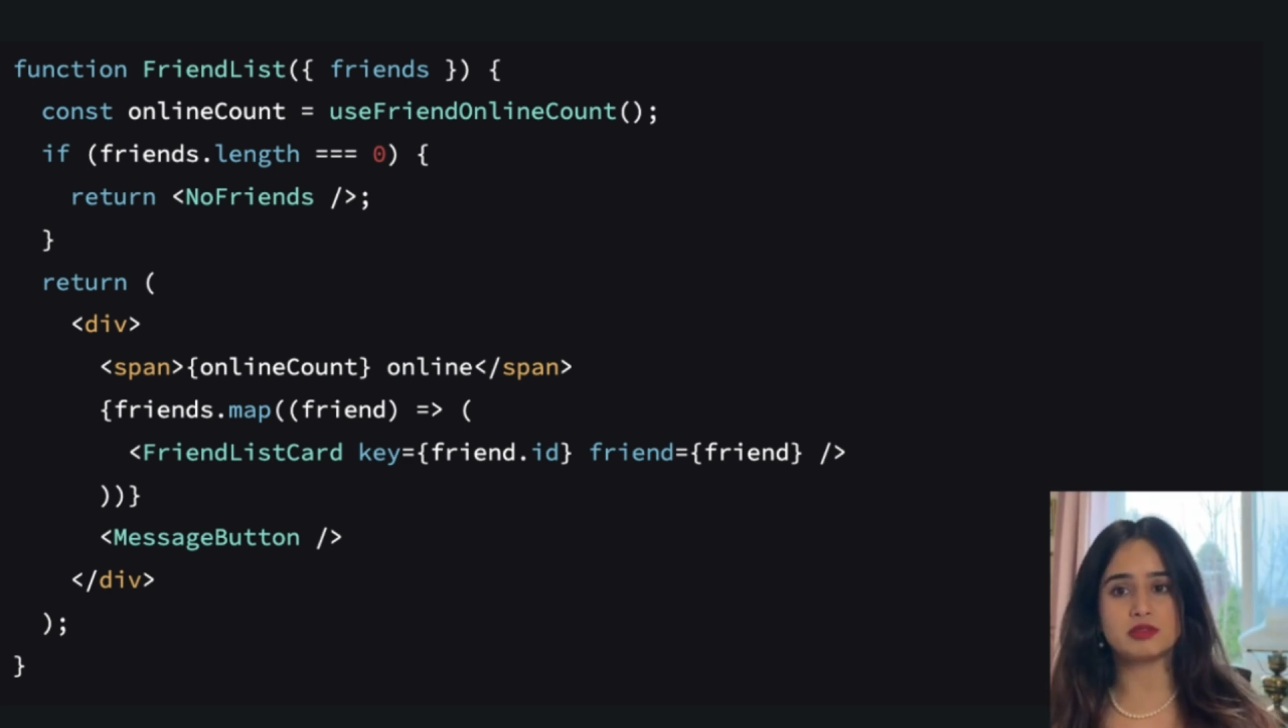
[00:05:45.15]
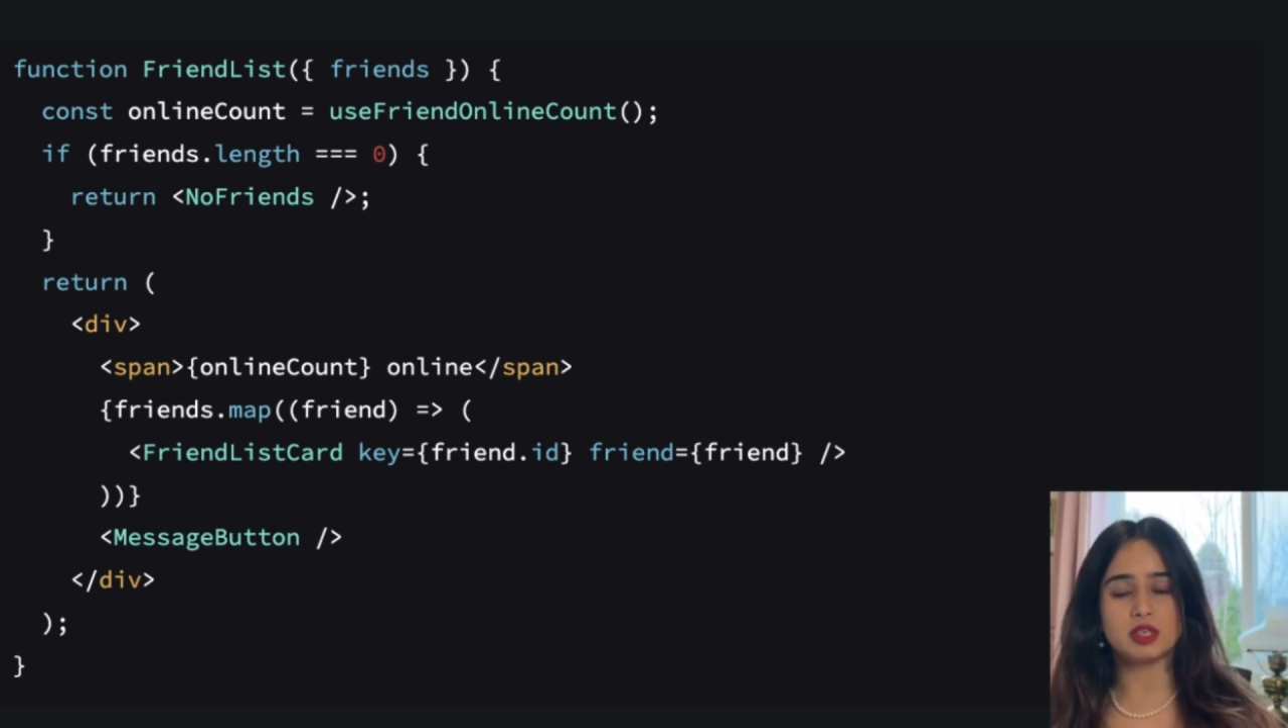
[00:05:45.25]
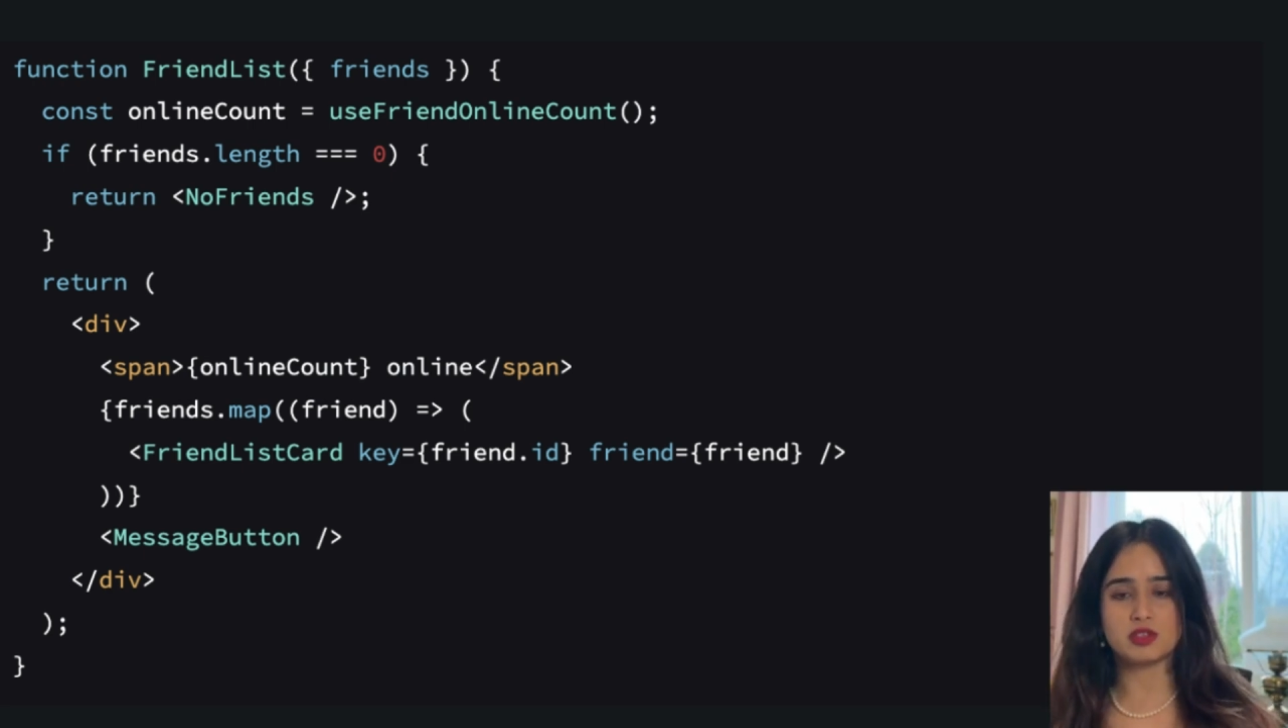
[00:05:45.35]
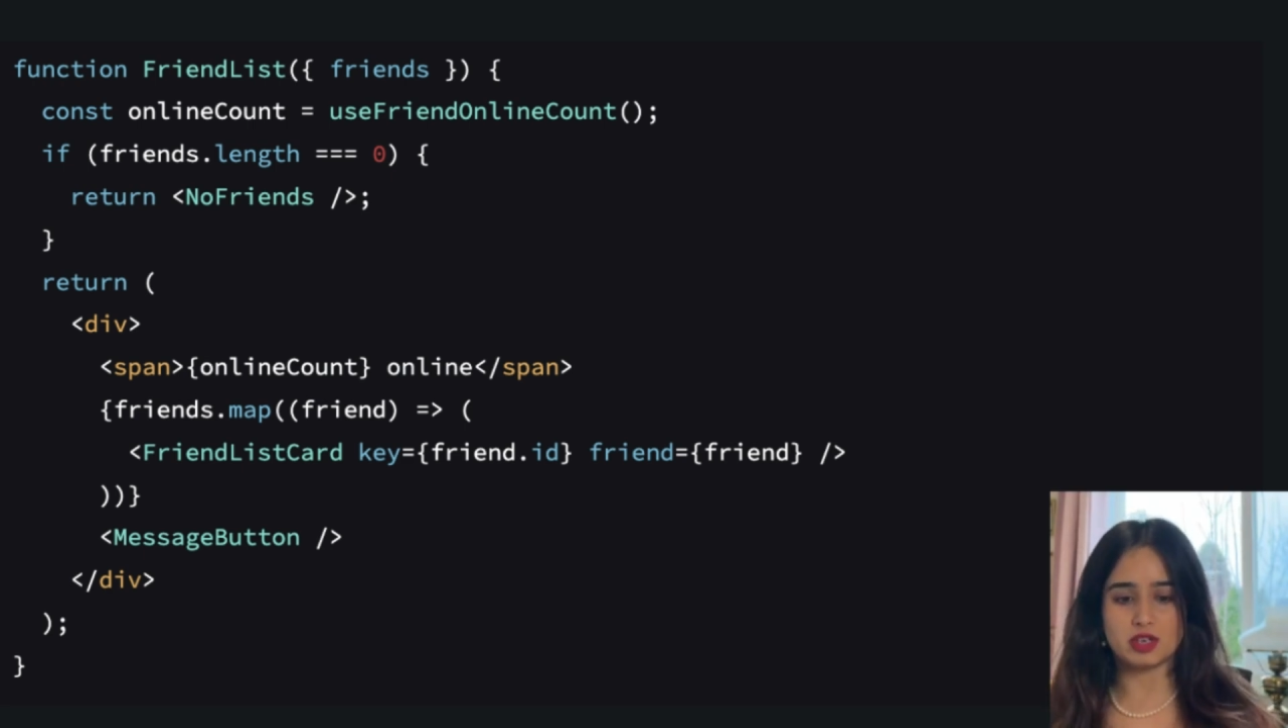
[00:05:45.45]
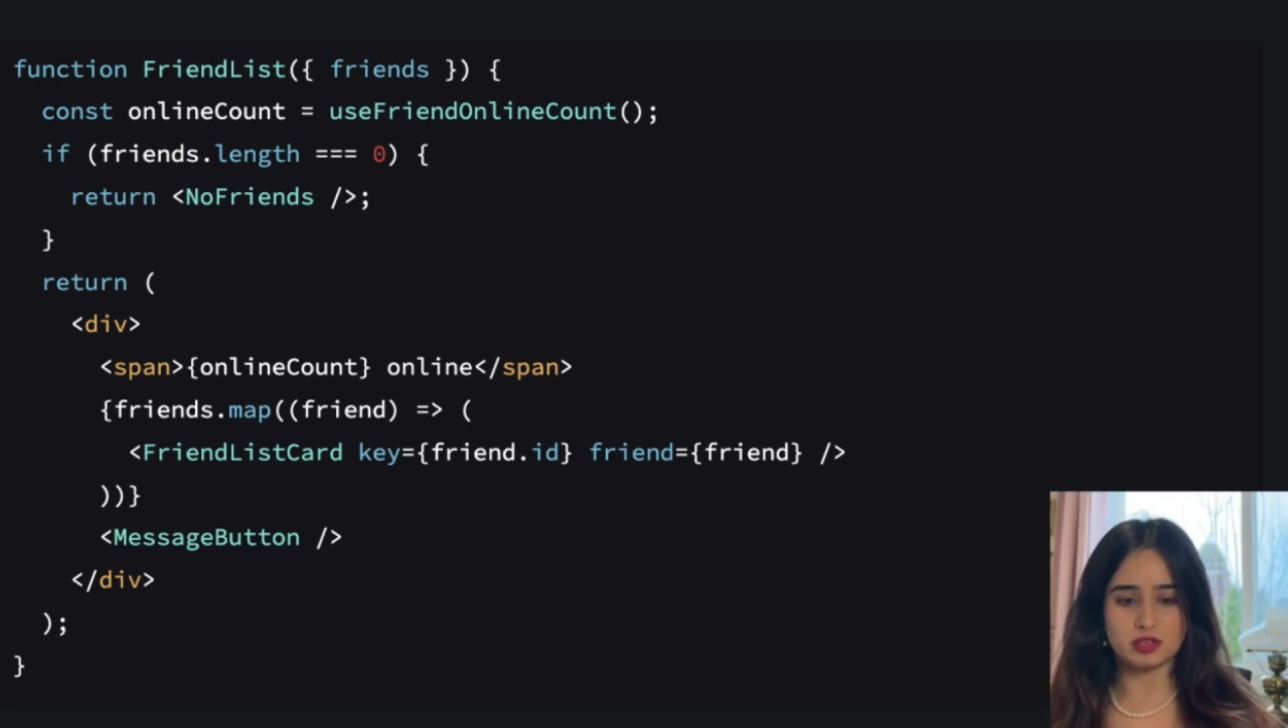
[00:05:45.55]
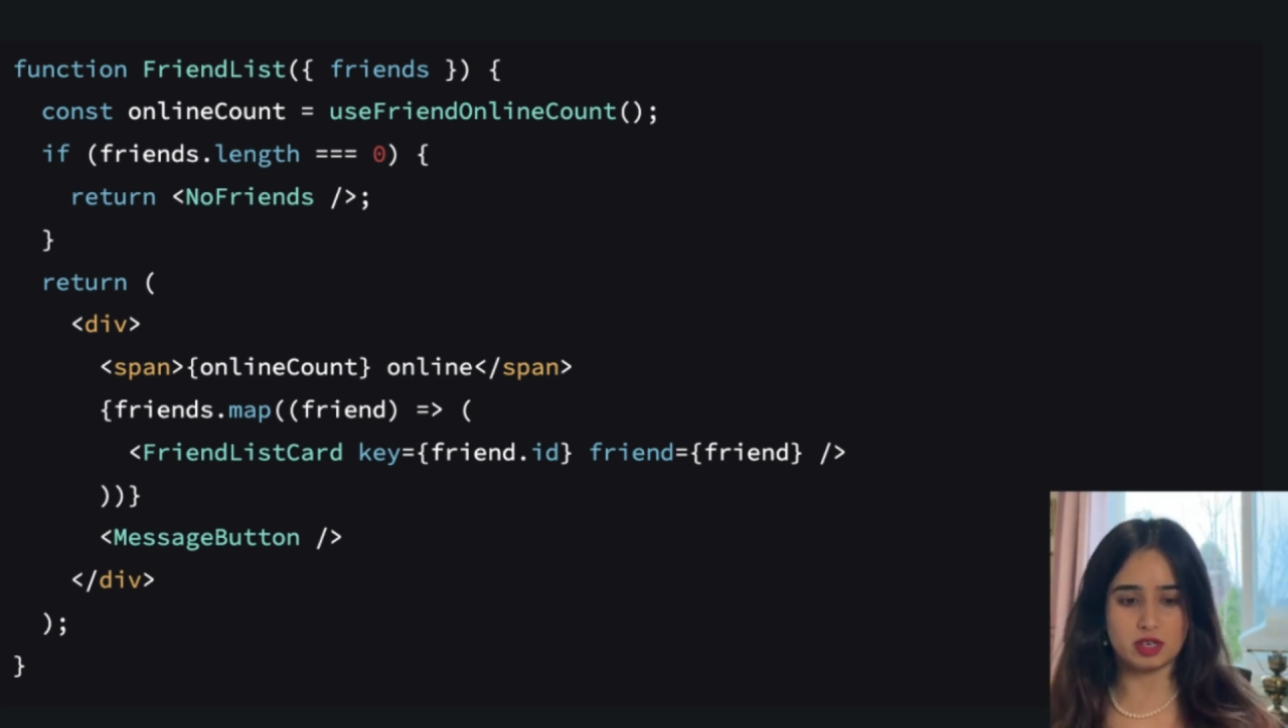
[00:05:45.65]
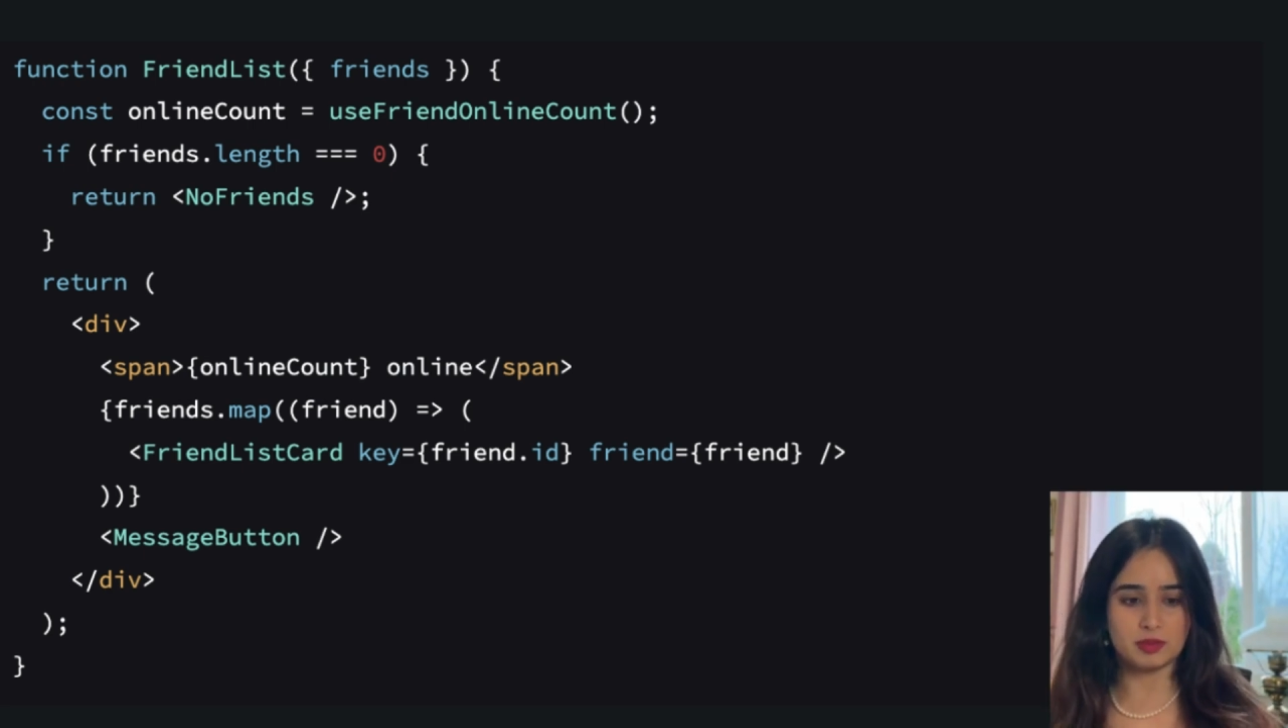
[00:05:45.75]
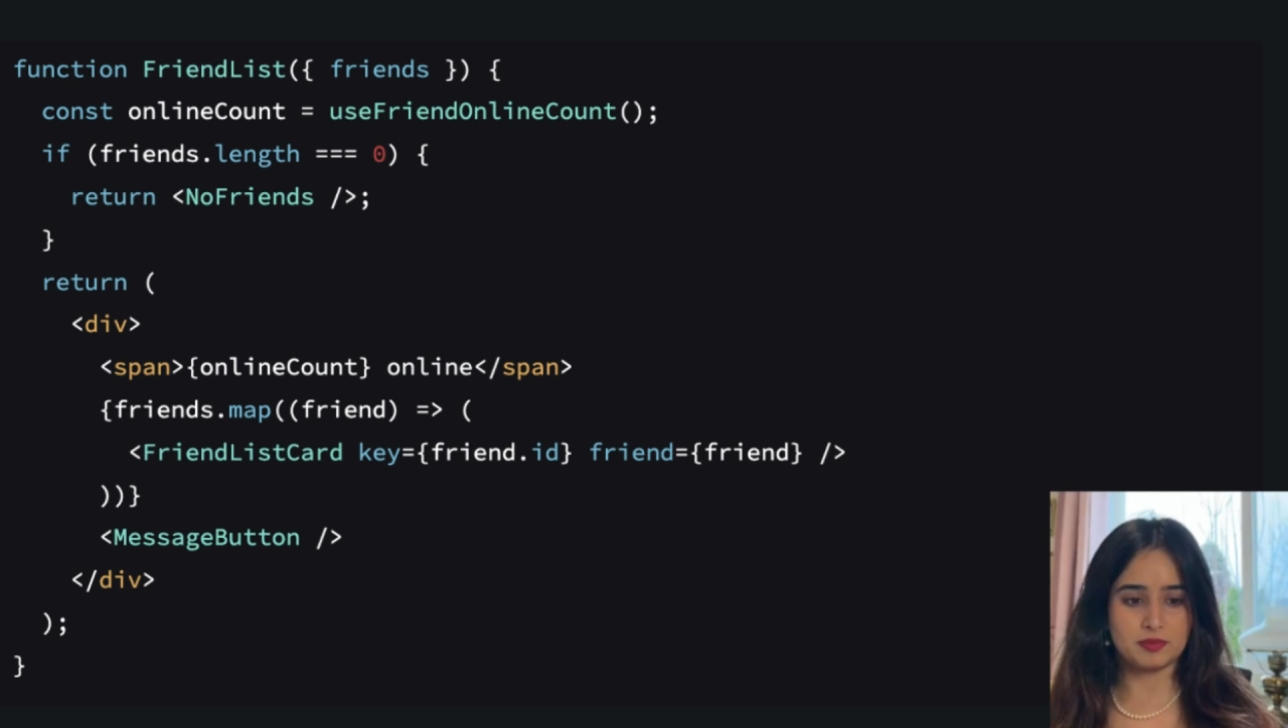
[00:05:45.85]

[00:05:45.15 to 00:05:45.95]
re-rendering.